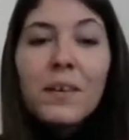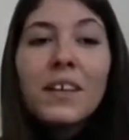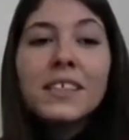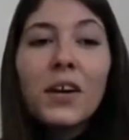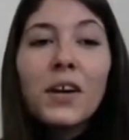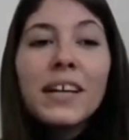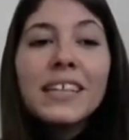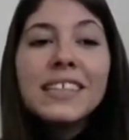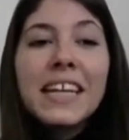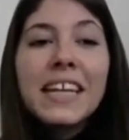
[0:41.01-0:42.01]
So it
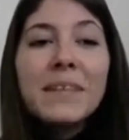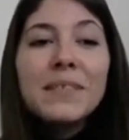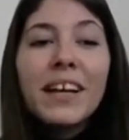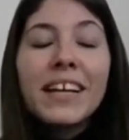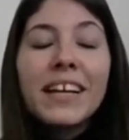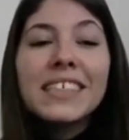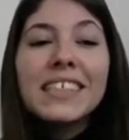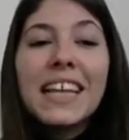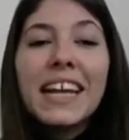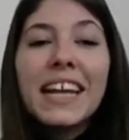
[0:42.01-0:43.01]
seems like it's a
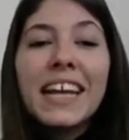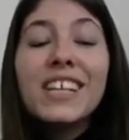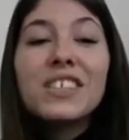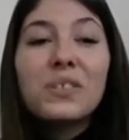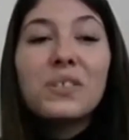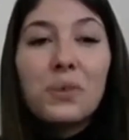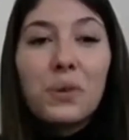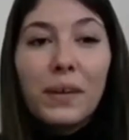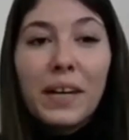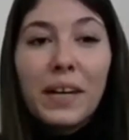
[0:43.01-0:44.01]
silly
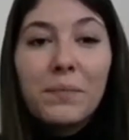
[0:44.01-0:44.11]
story.